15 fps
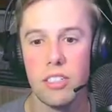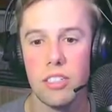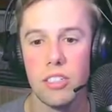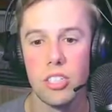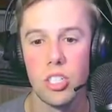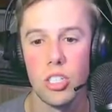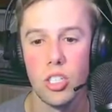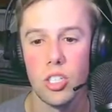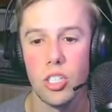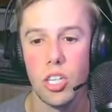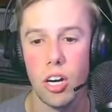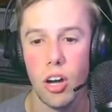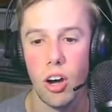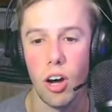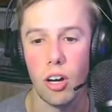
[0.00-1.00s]
She looks
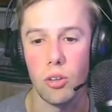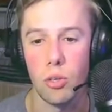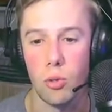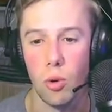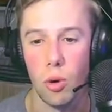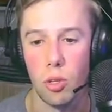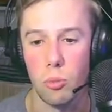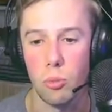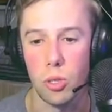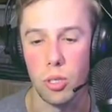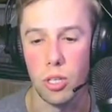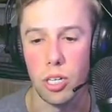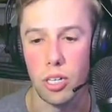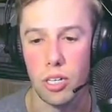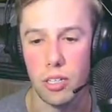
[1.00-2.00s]
kind of hot through all the
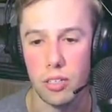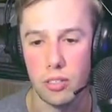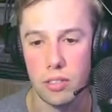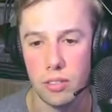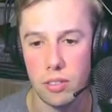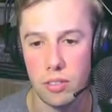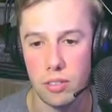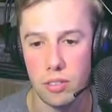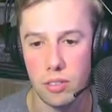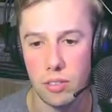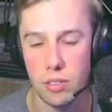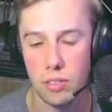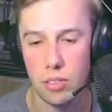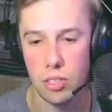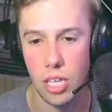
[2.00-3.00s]
blurry
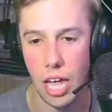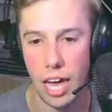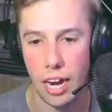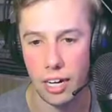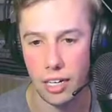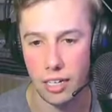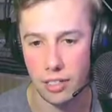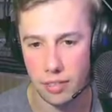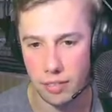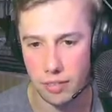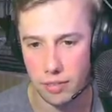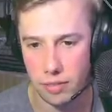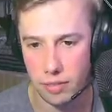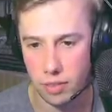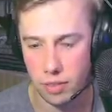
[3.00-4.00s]
static.
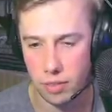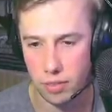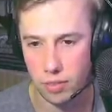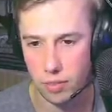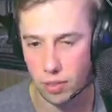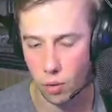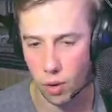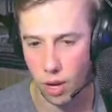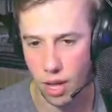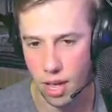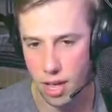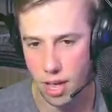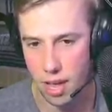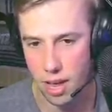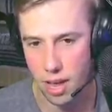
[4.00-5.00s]
Oh,
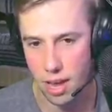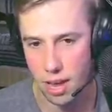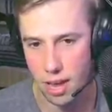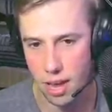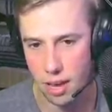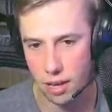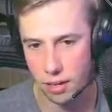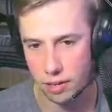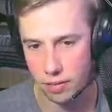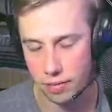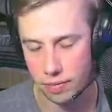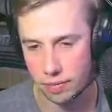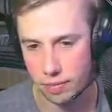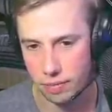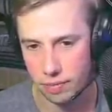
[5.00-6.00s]
hey!
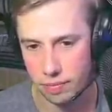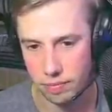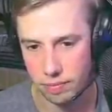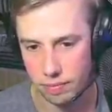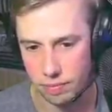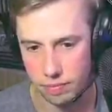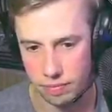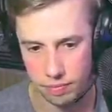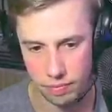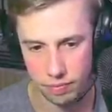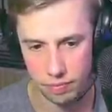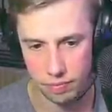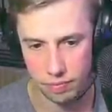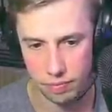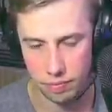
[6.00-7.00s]

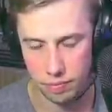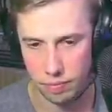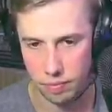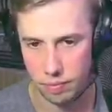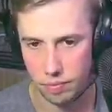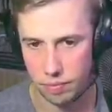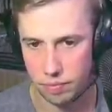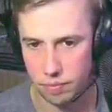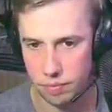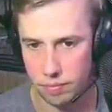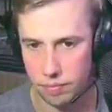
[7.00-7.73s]
Most of the ground level